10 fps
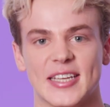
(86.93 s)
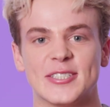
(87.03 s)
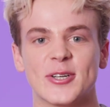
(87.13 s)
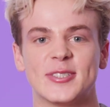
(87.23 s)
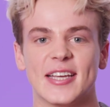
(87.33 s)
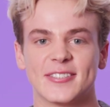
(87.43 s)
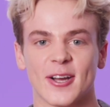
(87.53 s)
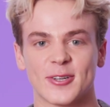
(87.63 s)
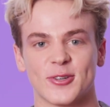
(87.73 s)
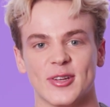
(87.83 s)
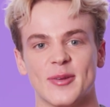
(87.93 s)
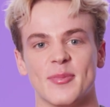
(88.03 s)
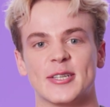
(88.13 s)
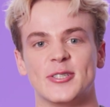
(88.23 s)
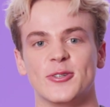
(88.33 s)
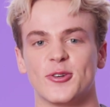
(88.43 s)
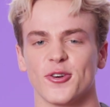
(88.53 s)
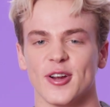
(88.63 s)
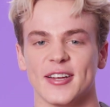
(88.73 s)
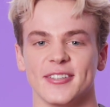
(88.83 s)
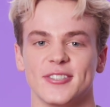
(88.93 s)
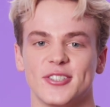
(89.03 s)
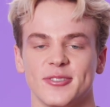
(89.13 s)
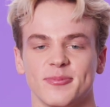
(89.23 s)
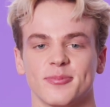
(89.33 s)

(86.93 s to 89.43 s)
Is there a TikTok trend that makes you cringe?